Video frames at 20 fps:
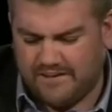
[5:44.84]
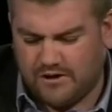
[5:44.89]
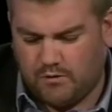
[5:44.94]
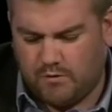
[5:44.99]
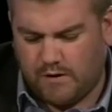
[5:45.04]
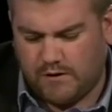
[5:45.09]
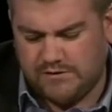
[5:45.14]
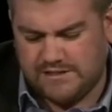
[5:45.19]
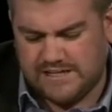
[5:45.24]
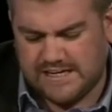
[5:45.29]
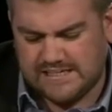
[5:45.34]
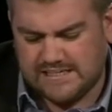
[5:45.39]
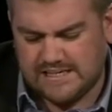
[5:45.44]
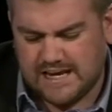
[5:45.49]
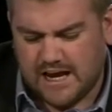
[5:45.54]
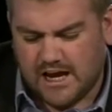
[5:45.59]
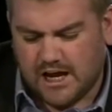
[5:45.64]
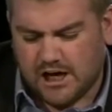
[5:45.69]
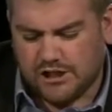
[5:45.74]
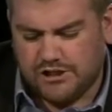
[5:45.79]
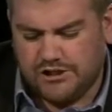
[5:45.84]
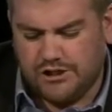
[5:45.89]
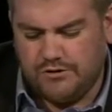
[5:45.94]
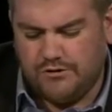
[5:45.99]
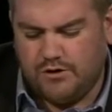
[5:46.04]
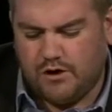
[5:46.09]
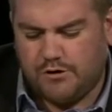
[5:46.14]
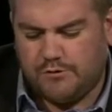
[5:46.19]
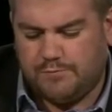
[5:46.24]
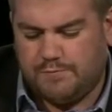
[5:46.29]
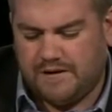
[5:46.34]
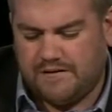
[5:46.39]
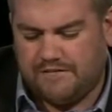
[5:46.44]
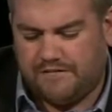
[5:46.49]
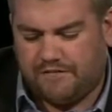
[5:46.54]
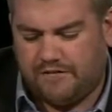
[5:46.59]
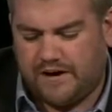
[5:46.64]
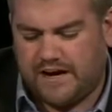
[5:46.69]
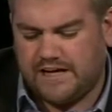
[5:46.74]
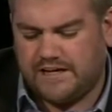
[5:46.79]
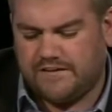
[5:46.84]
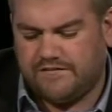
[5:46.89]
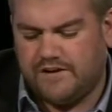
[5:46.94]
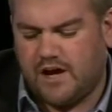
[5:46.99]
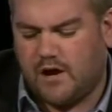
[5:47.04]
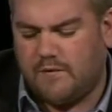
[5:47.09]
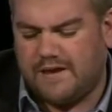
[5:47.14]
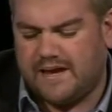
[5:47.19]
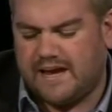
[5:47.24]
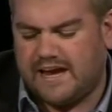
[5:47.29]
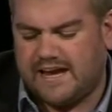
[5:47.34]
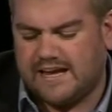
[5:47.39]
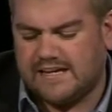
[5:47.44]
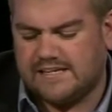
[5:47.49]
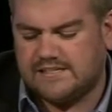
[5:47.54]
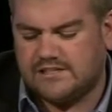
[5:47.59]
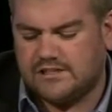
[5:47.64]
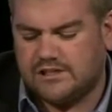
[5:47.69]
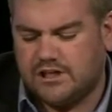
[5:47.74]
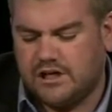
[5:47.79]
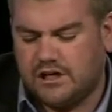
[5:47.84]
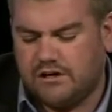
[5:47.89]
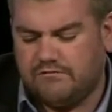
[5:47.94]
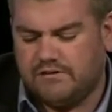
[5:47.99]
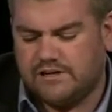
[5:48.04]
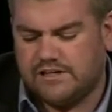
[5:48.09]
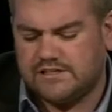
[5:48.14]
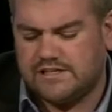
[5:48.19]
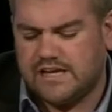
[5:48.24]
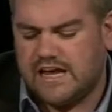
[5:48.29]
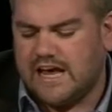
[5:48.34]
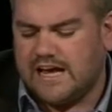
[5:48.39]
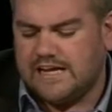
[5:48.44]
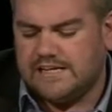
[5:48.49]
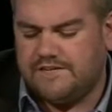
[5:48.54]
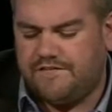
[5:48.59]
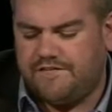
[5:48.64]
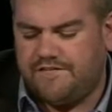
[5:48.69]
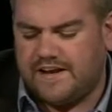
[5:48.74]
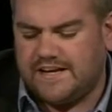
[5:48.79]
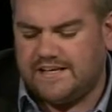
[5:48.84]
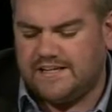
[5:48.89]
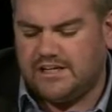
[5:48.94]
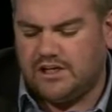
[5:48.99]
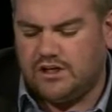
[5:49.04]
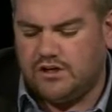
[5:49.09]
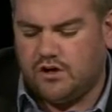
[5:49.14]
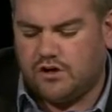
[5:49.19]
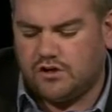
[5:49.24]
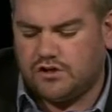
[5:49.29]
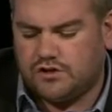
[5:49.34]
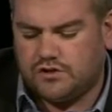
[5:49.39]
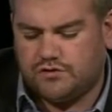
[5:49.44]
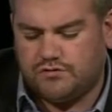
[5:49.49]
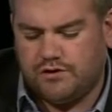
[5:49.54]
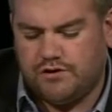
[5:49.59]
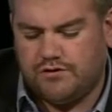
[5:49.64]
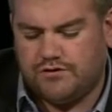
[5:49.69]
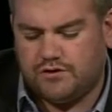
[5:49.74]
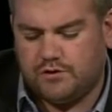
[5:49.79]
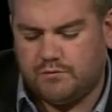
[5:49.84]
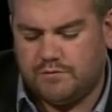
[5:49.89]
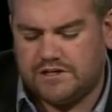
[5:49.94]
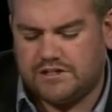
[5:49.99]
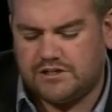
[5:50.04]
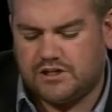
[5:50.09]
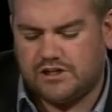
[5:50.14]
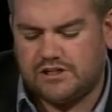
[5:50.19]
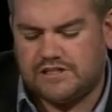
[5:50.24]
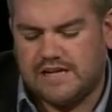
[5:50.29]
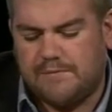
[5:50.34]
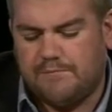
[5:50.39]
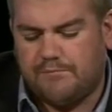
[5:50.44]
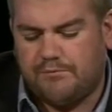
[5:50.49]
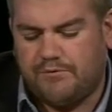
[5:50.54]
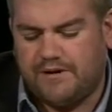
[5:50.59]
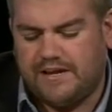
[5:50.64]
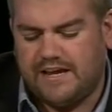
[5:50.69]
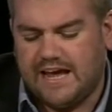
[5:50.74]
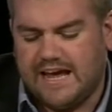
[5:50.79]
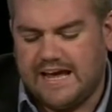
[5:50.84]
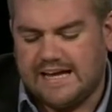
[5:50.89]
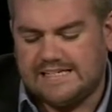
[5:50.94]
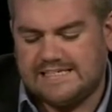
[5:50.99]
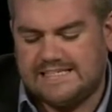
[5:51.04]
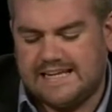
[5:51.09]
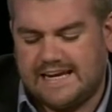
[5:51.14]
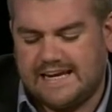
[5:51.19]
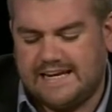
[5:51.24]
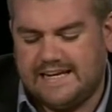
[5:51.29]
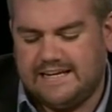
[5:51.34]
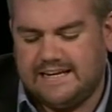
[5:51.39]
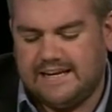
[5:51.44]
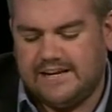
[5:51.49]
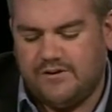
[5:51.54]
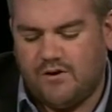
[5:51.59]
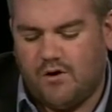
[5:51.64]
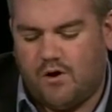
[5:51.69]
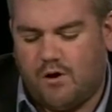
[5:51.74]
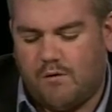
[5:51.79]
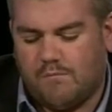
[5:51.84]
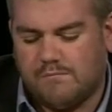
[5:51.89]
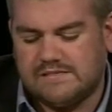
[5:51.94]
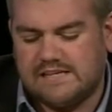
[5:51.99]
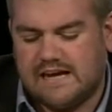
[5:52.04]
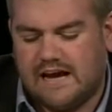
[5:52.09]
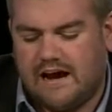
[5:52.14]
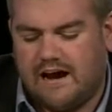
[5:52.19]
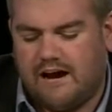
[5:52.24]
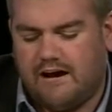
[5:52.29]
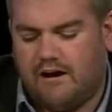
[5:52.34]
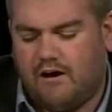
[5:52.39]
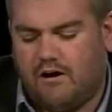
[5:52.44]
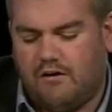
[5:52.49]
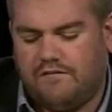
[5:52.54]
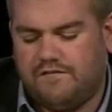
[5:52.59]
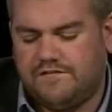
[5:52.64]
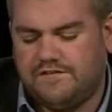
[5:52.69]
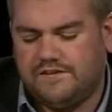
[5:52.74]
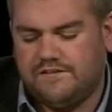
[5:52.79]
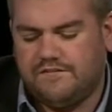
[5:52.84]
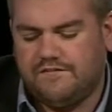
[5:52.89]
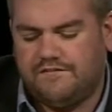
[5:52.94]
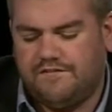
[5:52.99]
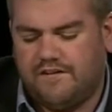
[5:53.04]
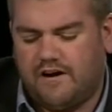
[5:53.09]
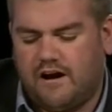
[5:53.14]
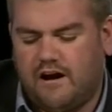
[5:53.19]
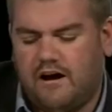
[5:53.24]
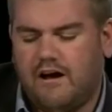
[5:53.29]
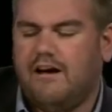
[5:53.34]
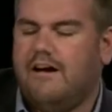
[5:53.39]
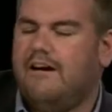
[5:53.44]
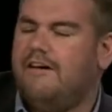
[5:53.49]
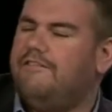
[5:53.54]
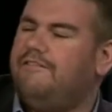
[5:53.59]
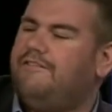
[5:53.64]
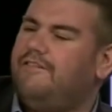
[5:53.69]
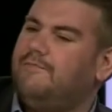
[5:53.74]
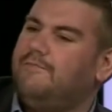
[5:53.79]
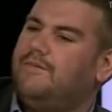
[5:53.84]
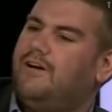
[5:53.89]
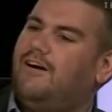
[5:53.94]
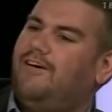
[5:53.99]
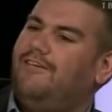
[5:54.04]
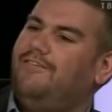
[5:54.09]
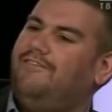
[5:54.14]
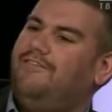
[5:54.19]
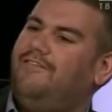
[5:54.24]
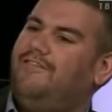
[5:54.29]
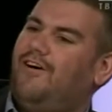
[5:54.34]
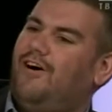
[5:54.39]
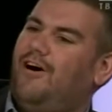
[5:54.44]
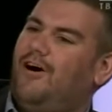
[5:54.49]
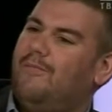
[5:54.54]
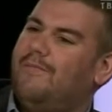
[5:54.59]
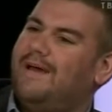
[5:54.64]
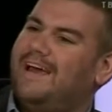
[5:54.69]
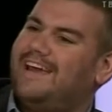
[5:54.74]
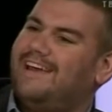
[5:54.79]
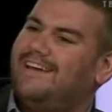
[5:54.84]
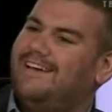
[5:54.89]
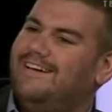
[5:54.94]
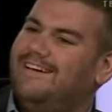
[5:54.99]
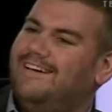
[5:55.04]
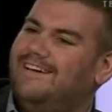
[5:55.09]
the quote is, "Do not be afraid of going against the current, defending God's truth to which contemporary secular norms are often far from conforming."